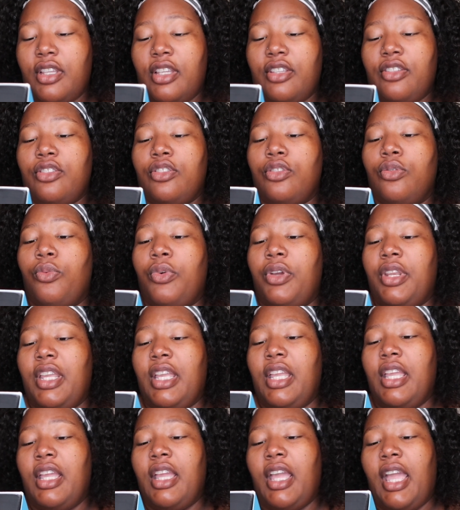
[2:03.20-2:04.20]
that's
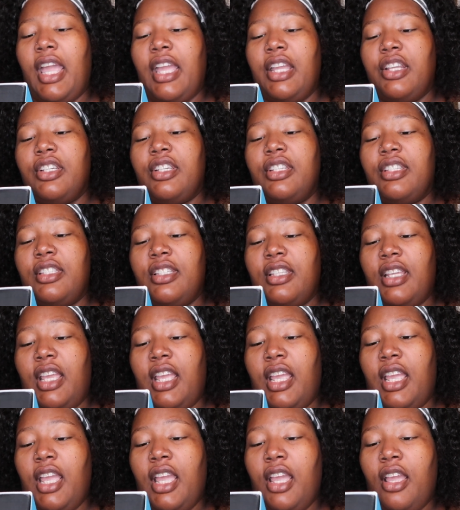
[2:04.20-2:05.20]
20
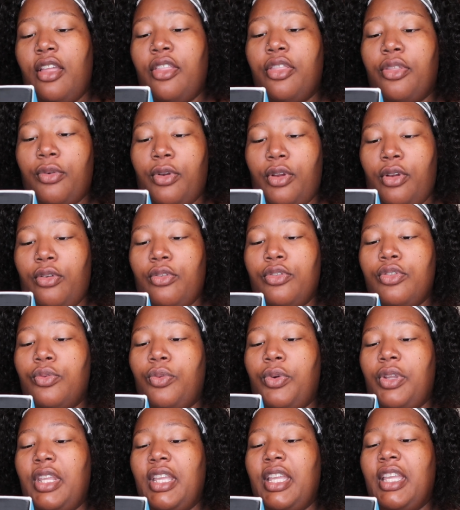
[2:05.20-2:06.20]
Hz through
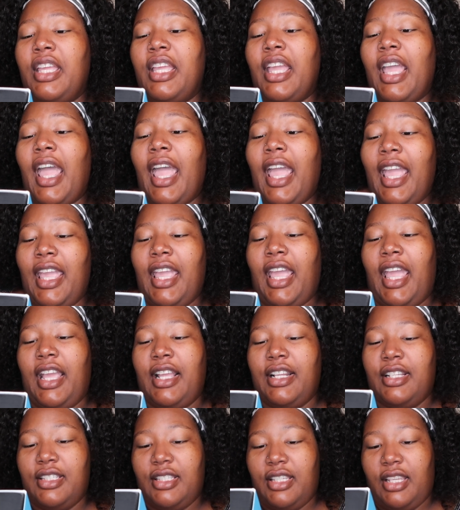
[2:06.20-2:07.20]
20
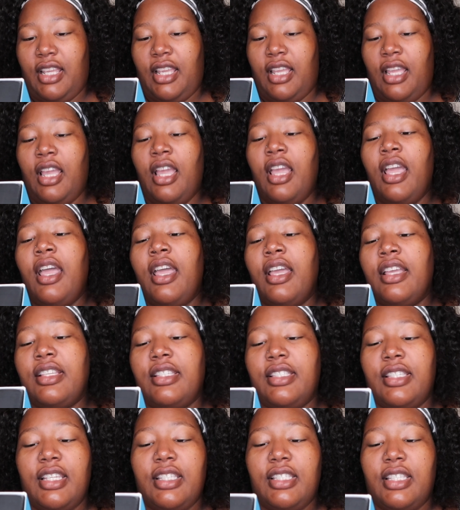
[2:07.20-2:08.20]
kHz.
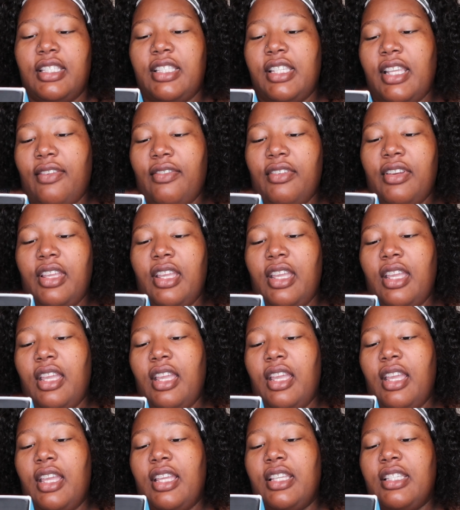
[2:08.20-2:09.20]

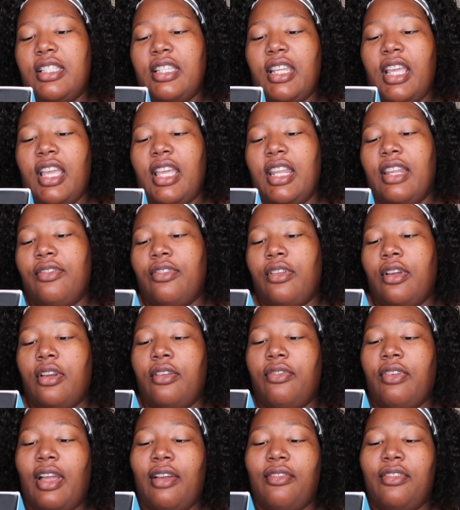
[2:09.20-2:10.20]
Sensitivity is
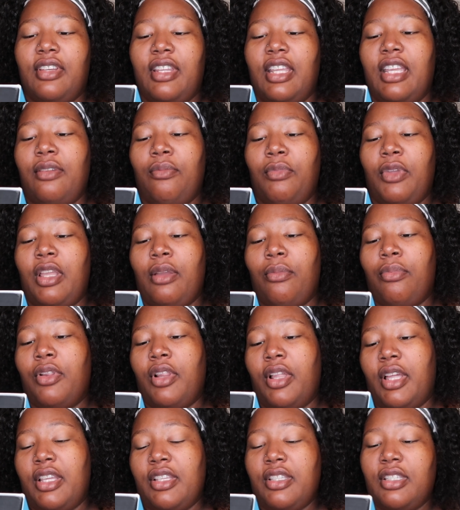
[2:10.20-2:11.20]
-35 dB
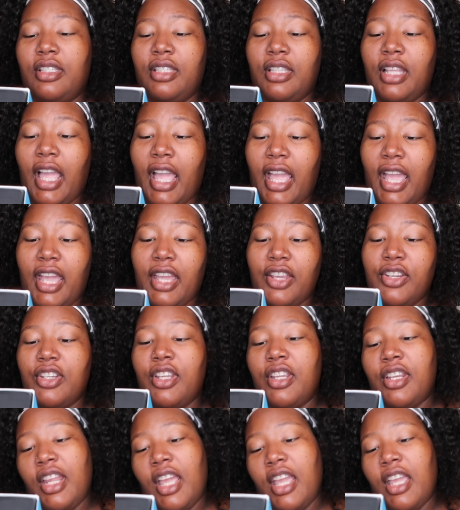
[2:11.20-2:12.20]
plus /
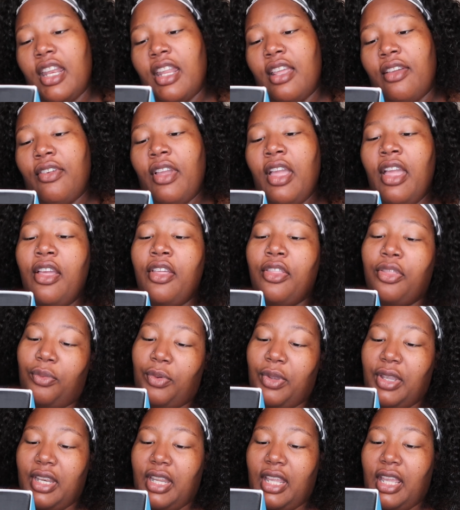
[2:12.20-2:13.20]
-3
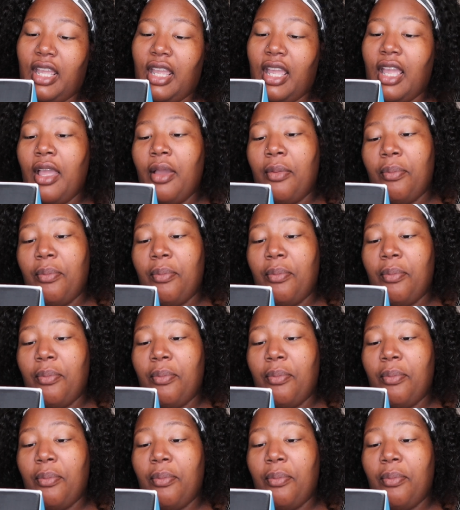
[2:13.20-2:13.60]
dB.